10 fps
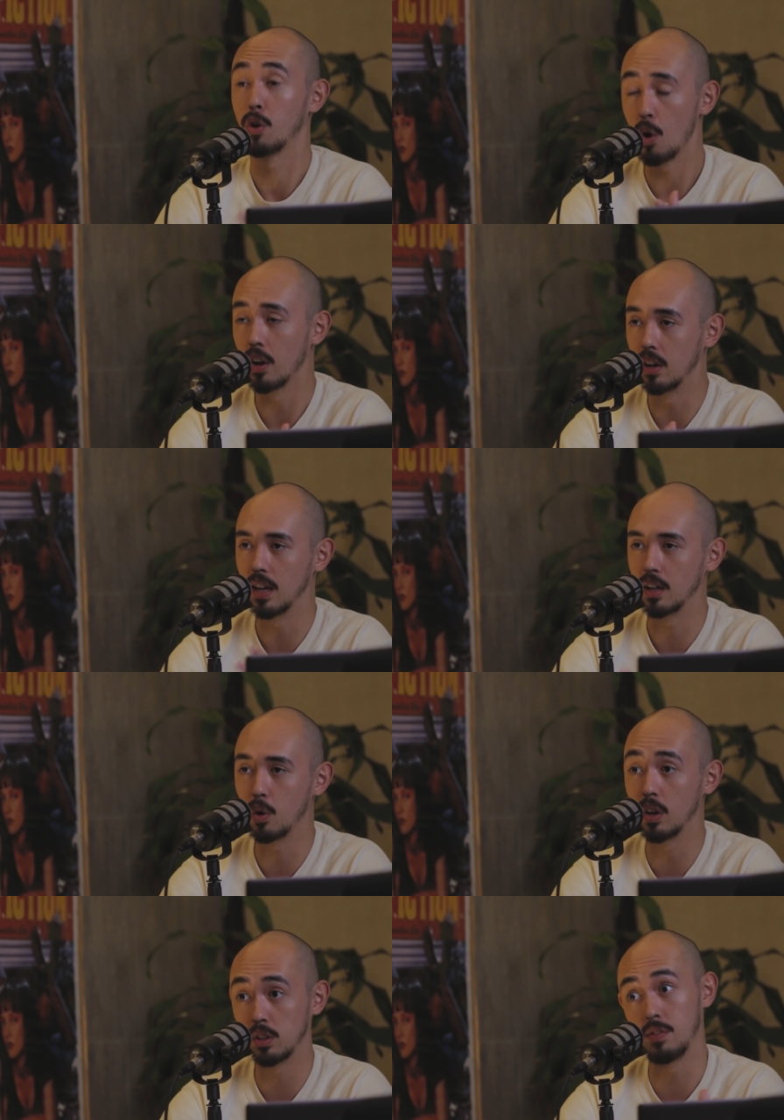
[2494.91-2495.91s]
for Goyo, yeah.
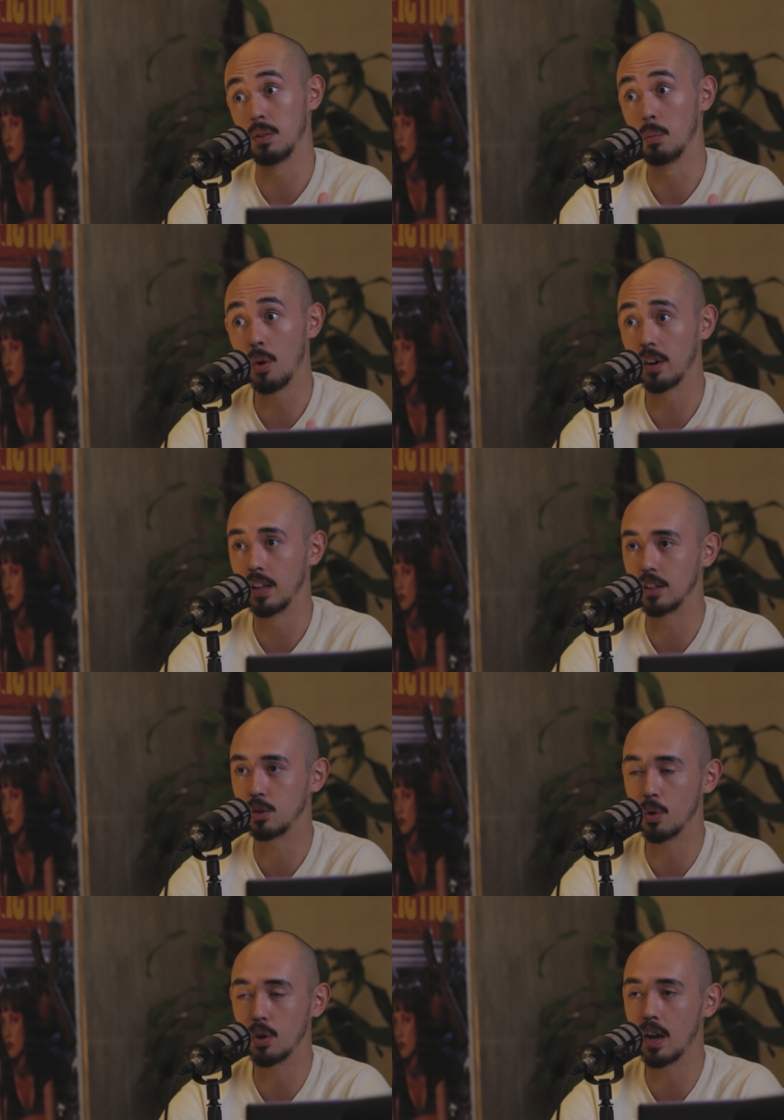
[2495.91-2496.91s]
Goyo even more. Like
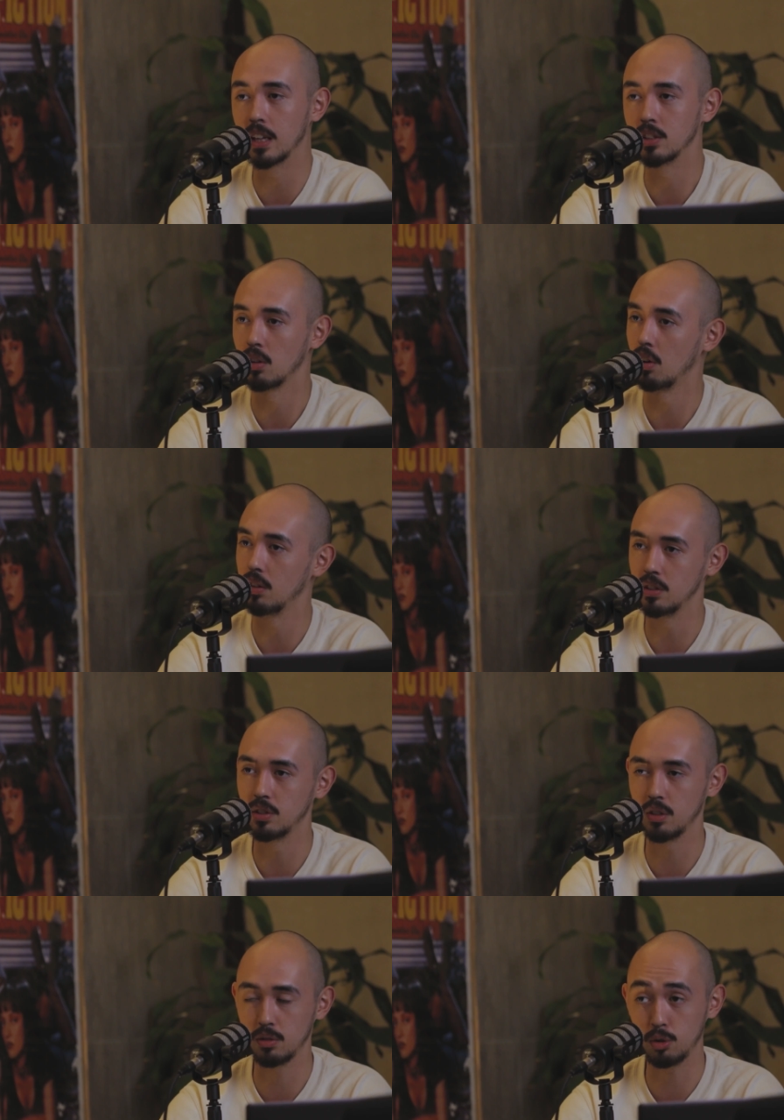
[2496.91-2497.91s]
Goyo had all these like,